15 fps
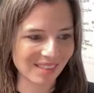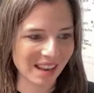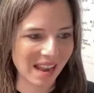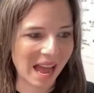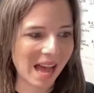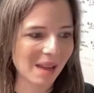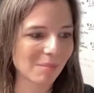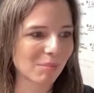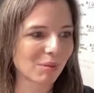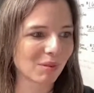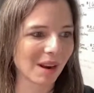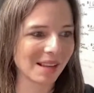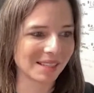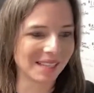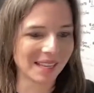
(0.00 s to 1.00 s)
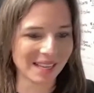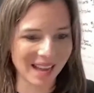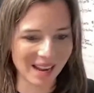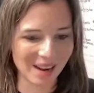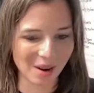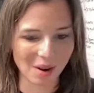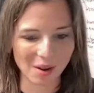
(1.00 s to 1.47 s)
not present
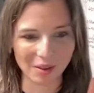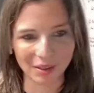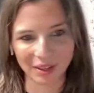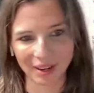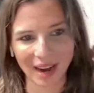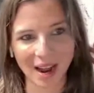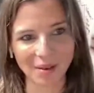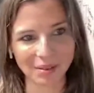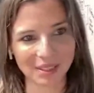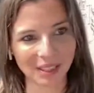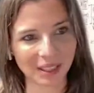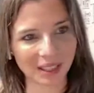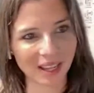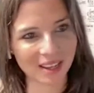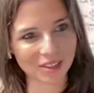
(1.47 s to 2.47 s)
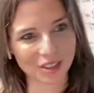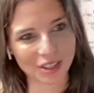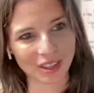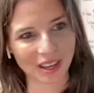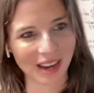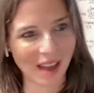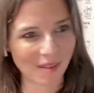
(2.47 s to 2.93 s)
at all. They're out to
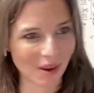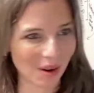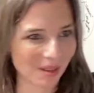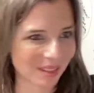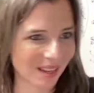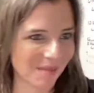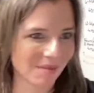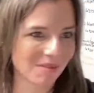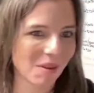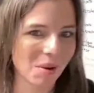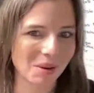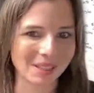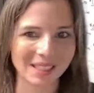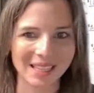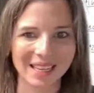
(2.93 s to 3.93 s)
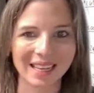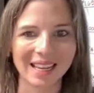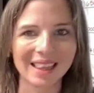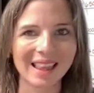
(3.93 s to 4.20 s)
lunch. They have a hard time focusing.